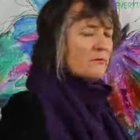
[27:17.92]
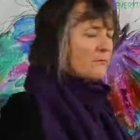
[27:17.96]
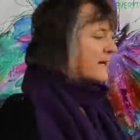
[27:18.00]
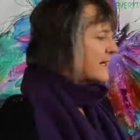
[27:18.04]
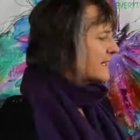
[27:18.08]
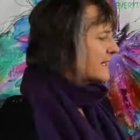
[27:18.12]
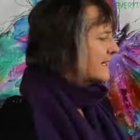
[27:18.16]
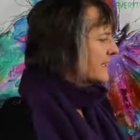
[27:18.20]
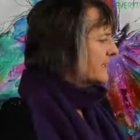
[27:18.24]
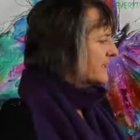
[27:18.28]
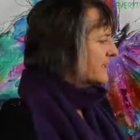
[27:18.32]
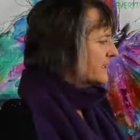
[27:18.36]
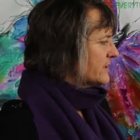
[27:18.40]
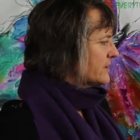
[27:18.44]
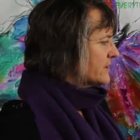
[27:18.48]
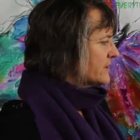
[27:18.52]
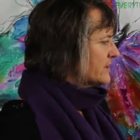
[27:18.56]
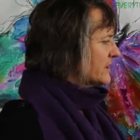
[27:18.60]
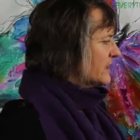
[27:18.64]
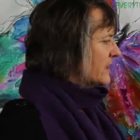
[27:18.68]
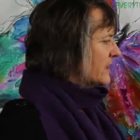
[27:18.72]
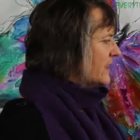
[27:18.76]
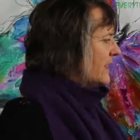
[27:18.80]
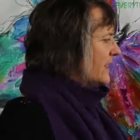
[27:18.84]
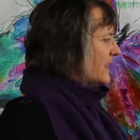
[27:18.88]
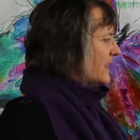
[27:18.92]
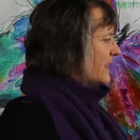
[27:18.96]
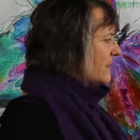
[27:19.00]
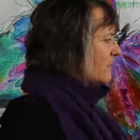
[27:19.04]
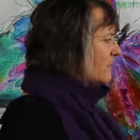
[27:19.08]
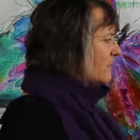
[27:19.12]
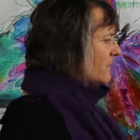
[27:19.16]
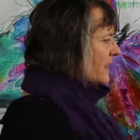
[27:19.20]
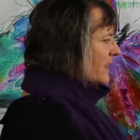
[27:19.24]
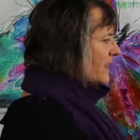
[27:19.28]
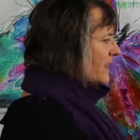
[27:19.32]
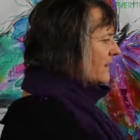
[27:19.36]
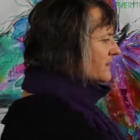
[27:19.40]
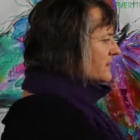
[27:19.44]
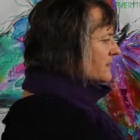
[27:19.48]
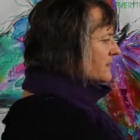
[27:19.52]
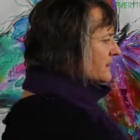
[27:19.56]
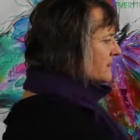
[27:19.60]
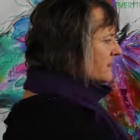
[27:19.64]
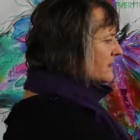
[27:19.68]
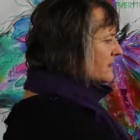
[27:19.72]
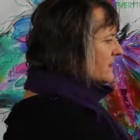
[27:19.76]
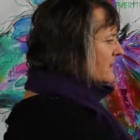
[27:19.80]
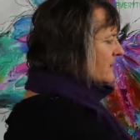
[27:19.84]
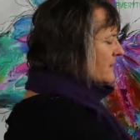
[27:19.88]
baggage and we have
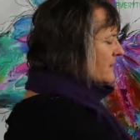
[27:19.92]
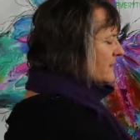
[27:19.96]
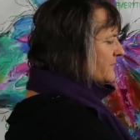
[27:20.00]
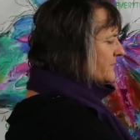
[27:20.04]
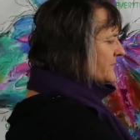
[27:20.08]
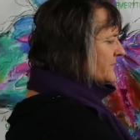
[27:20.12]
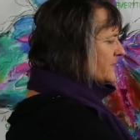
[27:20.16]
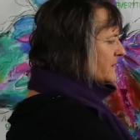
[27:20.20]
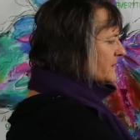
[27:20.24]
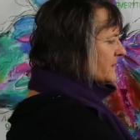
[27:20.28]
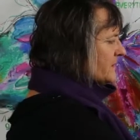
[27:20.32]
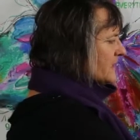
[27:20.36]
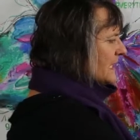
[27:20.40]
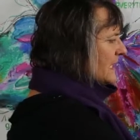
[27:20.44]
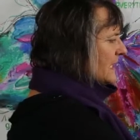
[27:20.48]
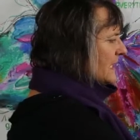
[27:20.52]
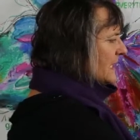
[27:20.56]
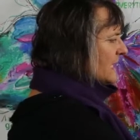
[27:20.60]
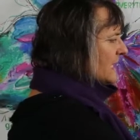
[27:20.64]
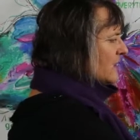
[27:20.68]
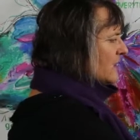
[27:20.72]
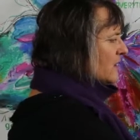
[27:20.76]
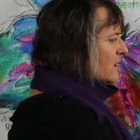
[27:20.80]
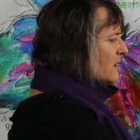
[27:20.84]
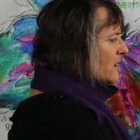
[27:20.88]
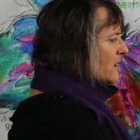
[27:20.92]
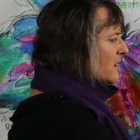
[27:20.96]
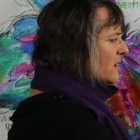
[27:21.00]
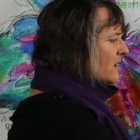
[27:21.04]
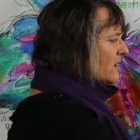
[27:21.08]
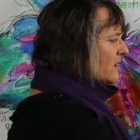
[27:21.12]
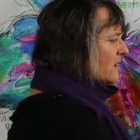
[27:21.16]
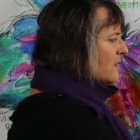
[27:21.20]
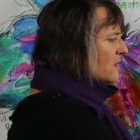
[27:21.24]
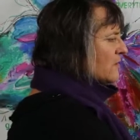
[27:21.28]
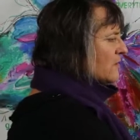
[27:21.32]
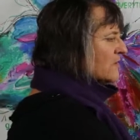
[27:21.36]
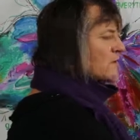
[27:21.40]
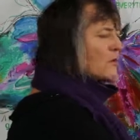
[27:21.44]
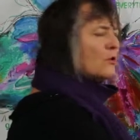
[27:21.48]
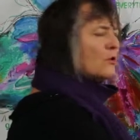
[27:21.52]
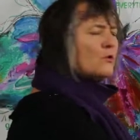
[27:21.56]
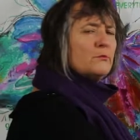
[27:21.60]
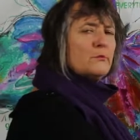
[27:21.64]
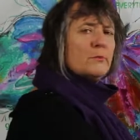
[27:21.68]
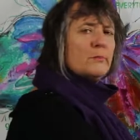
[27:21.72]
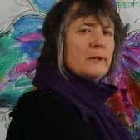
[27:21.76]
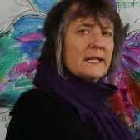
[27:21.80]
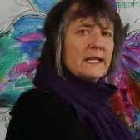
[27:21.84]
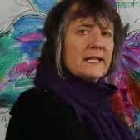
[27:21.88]
to, to clear our, our
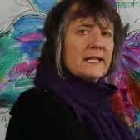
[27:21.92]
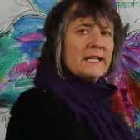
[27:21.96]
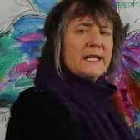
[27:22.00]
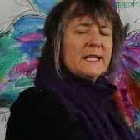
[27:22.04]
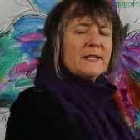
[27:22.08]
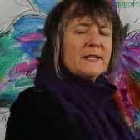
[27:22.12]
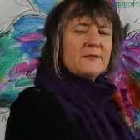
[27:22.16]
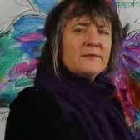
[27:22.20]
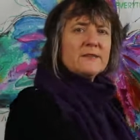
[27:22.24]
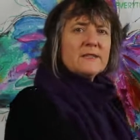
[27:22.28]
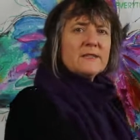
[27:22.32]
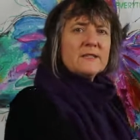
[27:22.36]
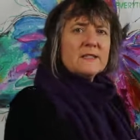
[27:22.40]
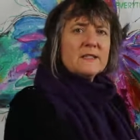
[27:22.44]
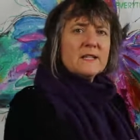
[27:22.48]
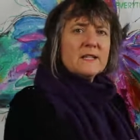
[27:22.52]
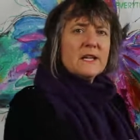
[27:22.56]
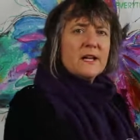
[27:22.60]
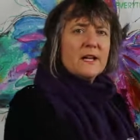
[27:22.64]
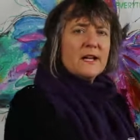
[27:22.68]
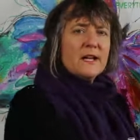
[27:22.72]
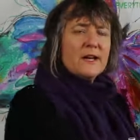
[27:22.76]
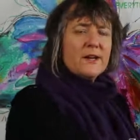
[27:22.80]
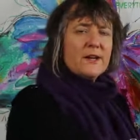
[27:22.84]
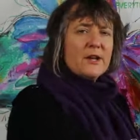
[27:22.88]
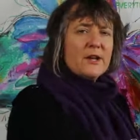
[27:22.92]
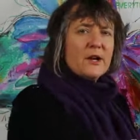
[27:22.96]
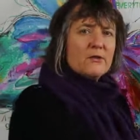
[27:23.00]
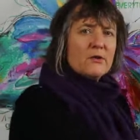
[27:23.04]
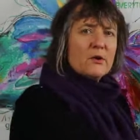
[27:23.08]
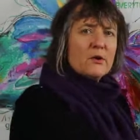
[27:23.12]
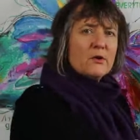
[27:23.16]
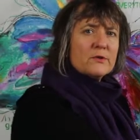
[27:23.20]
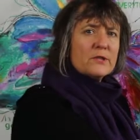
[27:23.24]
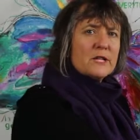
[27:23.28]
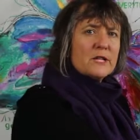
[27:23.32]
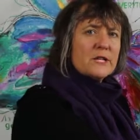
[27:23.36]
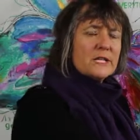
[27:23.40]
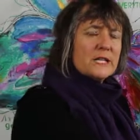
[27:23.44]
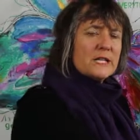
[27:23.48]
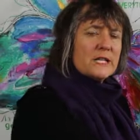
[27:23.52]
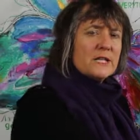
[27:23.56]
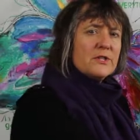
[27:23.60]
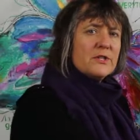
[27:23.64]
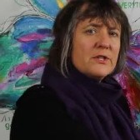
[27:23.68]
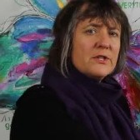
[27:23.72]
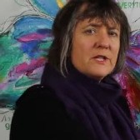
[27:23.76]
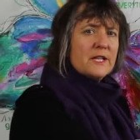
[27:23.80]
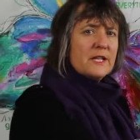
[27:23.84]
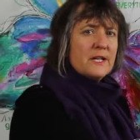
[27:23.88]
old beliefs and our old
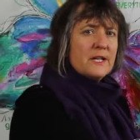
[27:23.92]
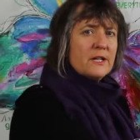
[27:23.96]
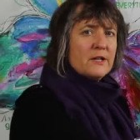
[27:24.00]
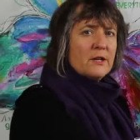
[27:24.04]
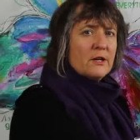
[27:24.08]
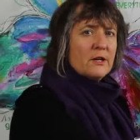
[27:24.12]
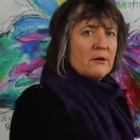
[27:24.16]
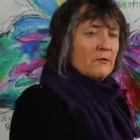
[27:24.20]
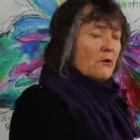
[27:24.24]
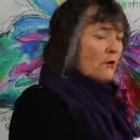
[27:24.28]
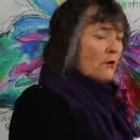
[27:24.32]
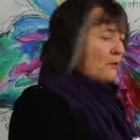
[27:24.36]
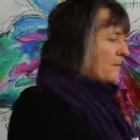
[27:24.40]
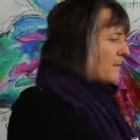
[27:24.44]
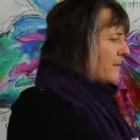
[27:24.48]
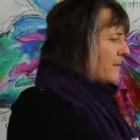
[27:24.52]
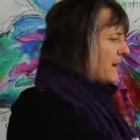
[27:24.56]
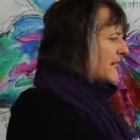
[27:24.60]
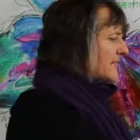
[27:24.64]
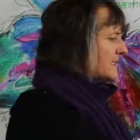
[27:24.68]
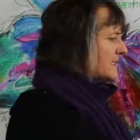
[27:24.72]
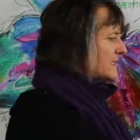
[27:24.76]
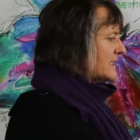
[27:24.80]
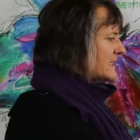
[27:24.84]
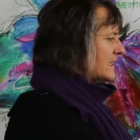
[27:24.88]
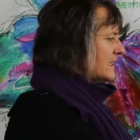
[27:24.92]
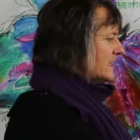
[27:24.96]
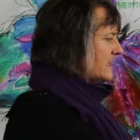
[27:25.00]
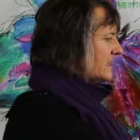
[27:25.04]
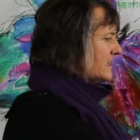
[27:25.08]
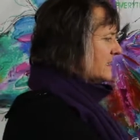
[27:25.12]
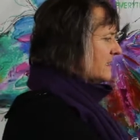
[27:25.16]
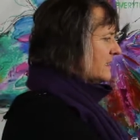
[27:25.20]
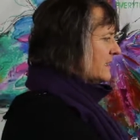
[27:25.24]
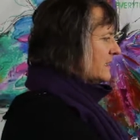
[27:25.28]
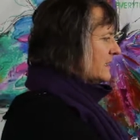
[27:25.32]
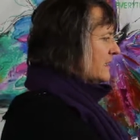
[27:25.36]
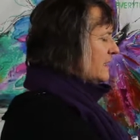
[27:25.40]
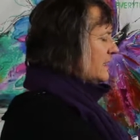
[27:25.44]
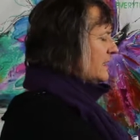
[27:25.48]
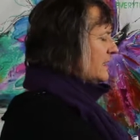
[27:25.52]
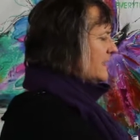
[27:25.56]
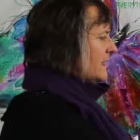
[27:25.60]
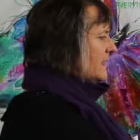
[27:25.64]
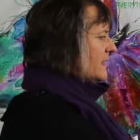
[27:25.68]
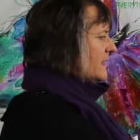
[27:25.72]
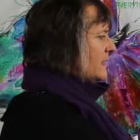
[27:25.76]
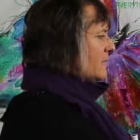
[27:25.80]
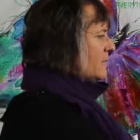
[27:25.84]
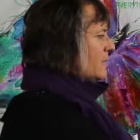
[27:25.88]
conditioning and our old patterning
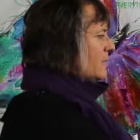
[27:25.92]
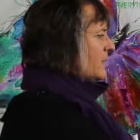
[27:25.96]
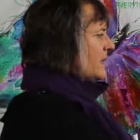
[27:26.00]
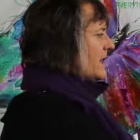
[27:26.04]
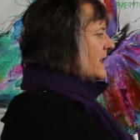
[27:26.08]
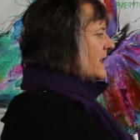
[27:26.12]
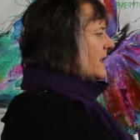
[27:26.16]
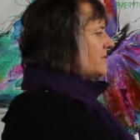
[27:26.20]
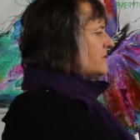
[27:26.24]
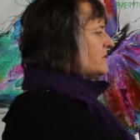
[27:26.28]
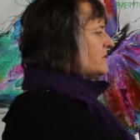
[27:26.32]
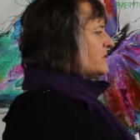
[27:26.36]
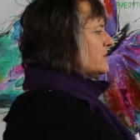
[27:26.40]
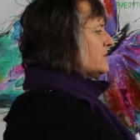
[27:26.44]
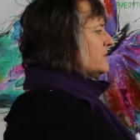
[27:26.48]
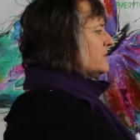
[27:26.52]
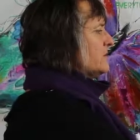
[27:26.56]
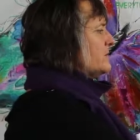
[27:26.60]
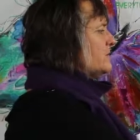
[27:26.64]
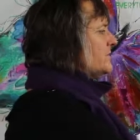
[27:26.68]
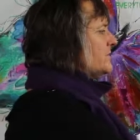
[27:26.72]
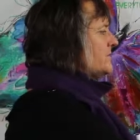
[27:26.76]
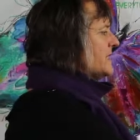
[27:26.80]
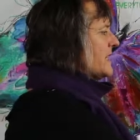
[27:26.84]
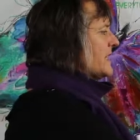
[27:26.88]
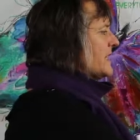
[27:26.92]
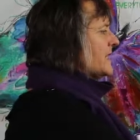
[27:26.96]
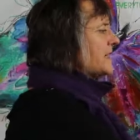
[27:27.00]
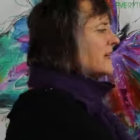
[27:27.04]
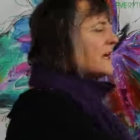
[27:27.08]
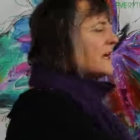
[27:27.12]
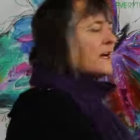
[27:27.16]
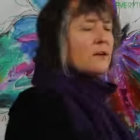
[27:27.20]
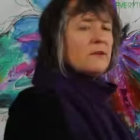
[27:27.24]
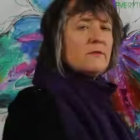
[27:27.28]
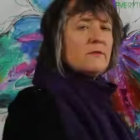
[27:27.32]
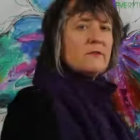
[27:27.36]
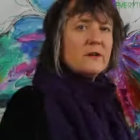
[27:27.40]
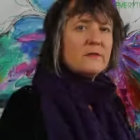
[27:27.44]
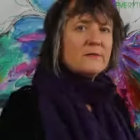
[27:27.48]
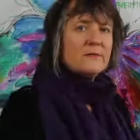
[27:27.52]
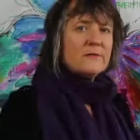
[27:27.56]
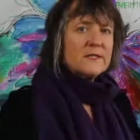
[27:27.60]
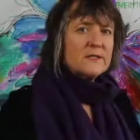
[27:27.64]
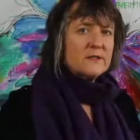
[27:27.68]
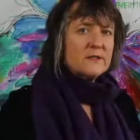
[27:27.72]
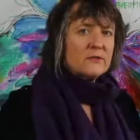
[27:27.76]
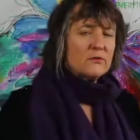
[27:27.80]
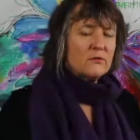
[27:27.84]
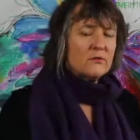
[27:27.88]
and we have to take care of our
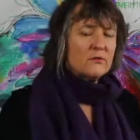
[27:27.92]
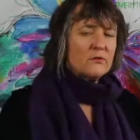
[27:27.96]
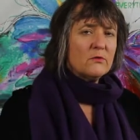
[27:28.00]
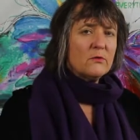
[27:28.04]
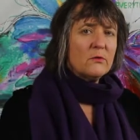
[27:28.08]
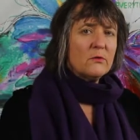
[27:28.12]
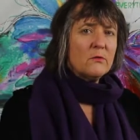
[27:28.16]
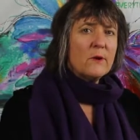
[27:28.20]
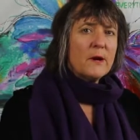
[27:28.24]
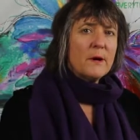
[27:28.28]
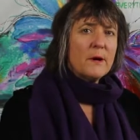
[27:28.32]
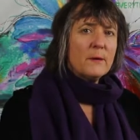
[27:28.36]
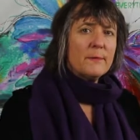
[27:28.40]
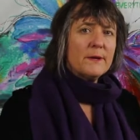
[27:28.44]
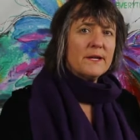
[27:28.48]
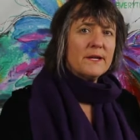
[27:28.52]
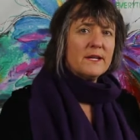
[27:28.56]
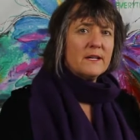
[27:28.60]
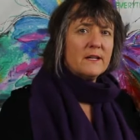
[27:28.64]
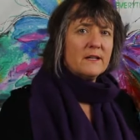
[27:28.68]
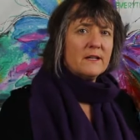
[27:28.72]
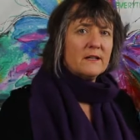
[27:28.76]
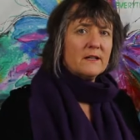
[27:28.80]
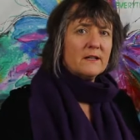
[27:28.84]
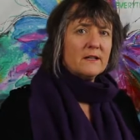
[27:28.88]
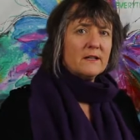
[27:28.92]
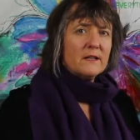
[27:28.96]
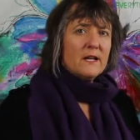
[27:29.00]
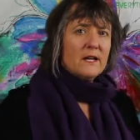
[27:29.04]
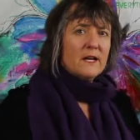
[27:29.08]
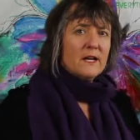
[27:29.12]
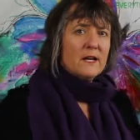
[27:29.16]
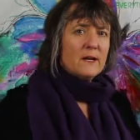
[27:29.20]
physical well-being.